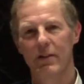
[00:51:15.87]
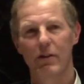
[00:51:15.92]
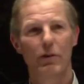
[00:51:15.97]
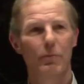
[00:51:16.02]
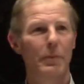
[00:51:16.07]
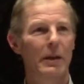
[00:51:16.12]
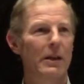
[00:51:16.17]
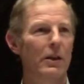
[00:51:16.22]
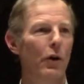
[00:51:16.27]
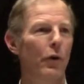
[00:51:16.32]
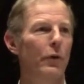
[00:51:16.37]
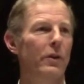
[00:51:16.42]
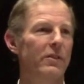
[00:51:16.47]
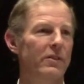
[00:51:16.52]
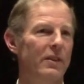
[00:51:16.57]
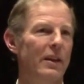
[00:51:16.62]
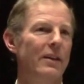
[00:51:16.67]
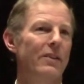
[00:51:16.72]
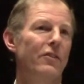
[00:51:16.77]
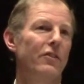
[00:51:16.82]
there'd be no
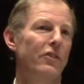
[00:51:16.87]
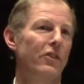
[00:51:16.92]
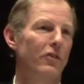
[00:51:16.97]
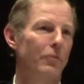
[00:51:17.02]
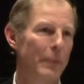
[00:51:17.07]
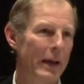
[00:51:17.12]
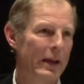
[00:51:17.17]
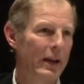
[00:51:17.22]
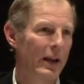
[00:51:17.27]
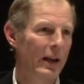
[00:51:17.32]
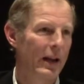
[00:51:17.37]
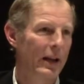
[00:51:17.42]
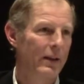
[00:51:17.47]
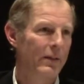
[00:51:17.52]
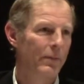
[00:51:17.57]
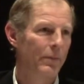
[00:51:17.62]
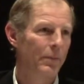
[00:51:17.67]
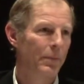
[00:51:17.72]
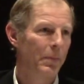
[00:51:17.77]
incentive to speculate.